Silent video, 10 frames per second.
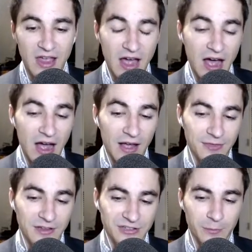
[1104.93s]

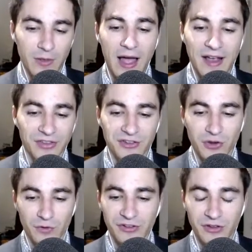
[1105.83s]
the supplies like
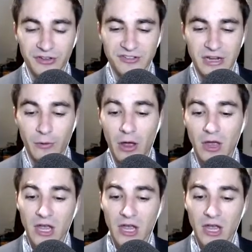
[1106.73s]
Zulrah Scales, etc.?